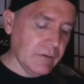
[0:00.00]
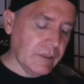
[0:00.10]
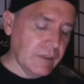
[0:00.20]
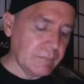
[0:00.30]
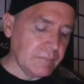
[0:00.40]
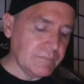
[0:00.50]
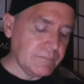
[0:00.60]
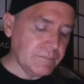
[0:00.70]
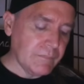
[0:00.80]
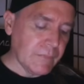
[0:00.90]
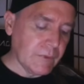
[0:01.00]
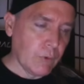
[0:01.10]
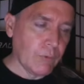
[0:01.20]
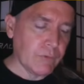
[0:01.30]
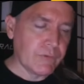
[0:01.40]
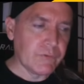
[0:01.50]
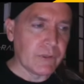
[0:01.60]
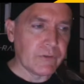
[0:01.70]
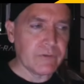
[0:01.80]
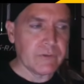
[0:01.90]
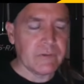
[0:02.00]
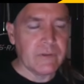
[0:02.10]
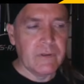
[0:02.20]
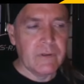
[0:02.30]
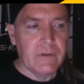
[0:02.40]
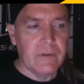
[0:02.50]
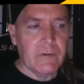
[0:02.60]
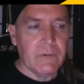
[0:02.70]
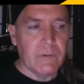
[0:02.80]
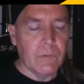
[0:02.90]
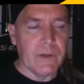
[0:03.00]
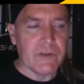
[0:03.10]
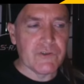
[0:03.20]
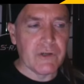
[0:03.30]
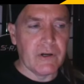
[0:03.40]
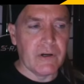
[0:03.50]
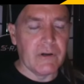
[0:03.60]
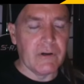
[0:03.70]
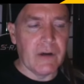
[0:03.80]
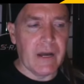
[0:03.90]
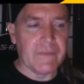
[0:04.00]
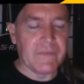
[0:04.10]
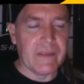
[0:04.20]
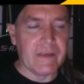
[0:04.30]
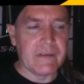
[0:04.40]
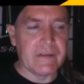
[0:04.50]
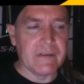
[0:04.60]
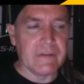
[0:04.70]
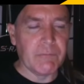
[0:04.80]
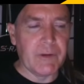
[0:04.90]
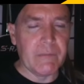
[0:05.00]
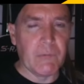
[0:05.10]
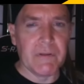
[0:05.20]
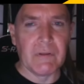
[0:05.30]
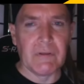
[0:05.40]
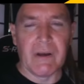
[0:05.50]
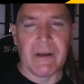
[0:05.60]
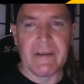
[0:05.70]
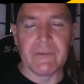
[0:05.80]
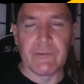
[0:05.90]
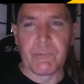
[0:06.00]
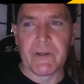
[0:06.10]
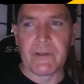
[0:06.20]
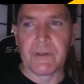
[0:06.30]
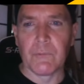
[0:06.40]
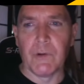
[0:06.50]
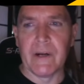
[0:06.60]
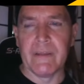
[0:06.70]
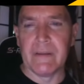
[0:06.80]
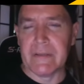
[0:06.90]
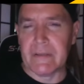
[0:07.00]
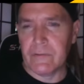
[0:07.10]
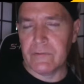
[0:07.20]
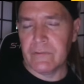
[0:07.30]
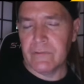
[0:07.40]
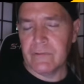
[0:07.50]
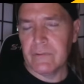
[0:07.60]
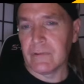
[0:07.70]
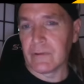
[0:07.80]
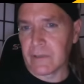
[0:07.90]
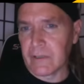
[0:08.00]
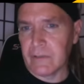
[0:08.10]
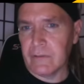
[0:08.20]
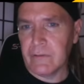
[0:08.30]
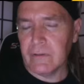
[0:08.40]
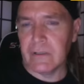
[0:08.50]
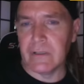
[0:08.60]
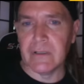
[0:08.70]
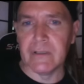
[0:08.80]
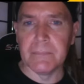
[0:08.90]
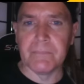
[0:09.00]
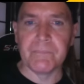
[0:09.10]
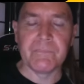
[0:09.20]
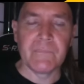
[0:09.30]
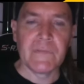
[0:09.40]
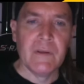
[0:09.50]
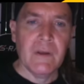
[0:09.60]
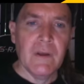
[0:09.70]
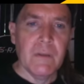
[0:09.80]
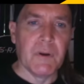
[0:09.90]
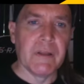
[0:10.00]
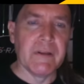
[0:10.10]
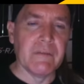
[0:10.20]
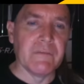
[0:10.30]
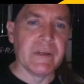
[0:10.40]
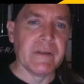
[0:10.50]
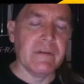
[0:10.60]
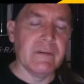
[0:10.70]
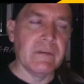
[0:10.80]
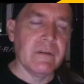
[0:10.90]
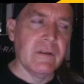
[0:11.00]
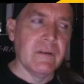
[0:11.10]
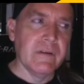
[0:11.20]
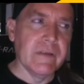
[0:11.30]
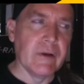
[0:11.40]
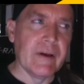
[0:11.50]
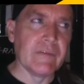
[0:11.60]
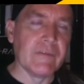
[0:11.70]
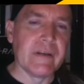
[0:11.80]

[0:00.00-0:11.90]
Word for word: um, global structure, which uh, I think reading between the lines, it's pretty clear why that is. Okay. Um, but in any event, you know, as of